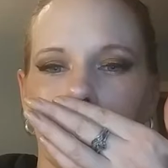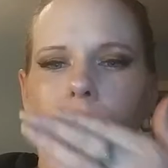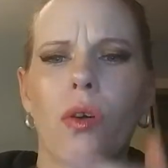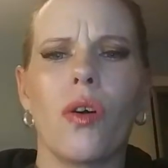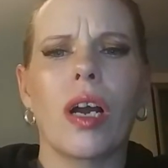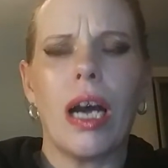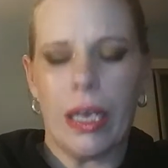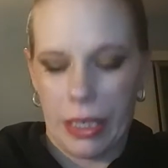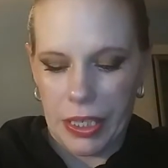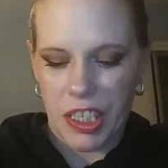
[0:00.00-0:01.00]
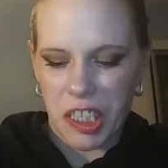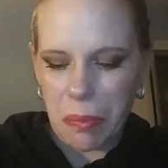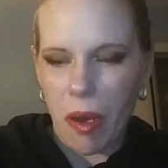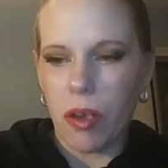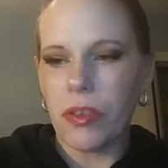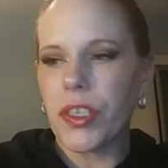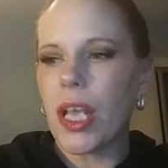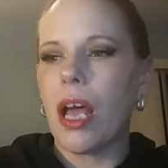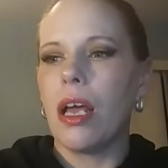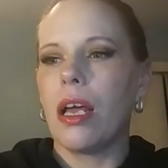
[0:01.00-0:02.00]
Oh god, it smells
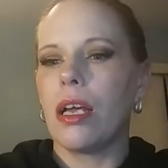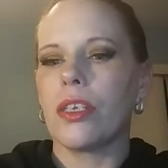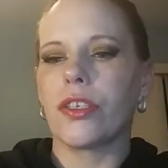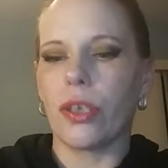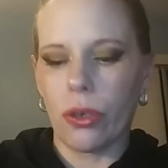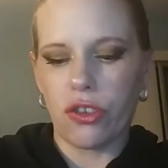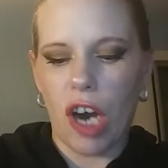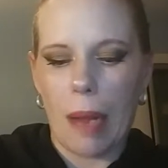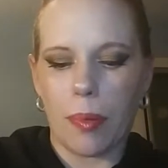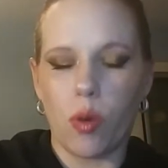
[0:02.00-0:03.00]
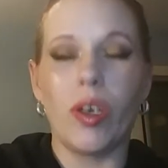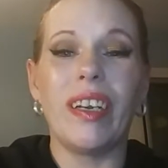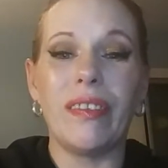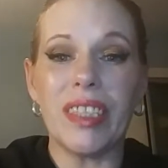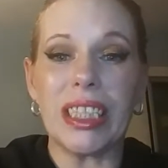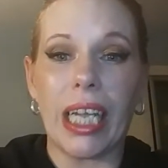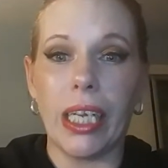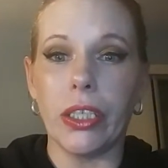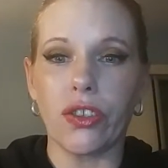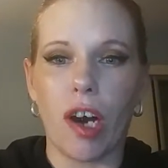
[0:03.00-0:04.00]
so tropical. It even
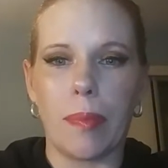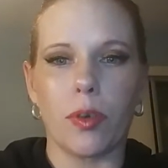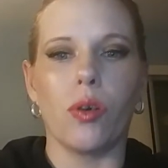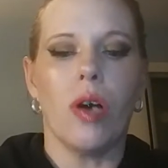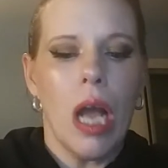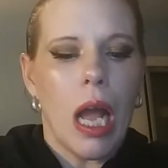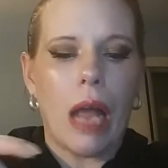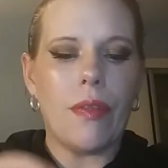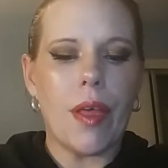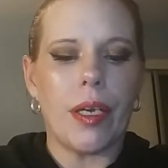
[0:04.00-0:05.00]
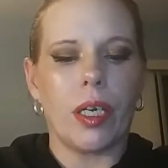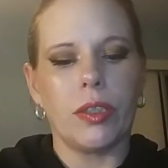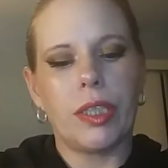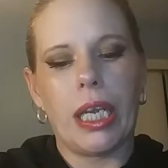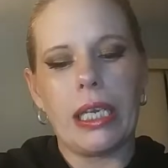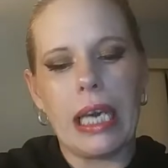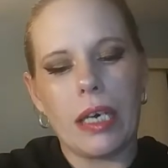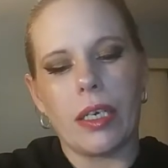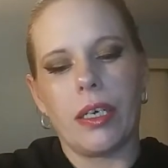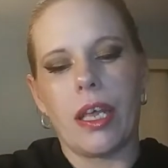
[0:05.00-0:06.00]
tastes tropical. And then I'll take
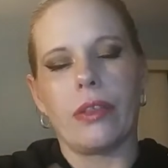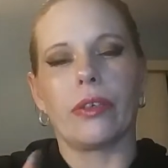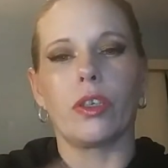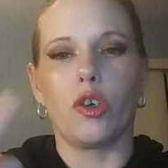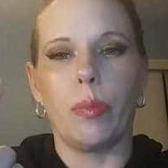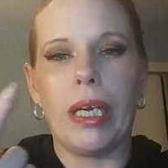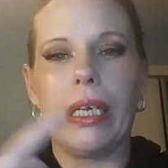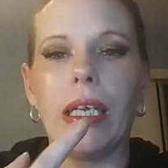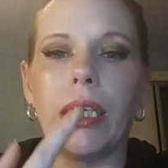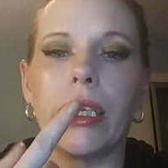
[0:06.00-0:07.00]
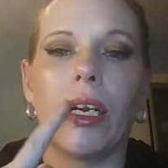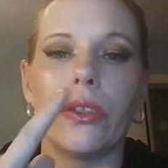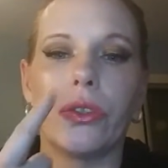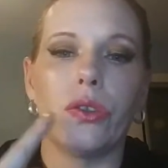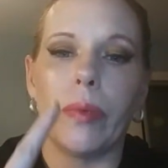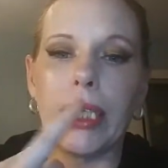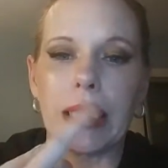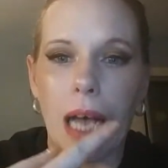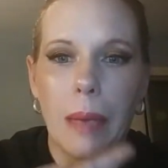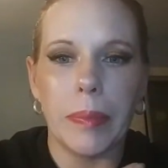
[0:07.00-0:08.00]
out another little bit, and then I'll do my
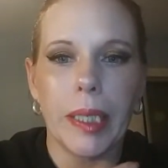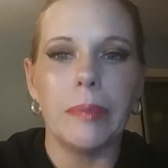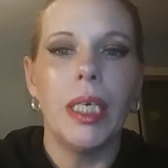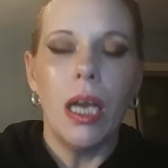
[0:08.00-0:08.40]
top lip.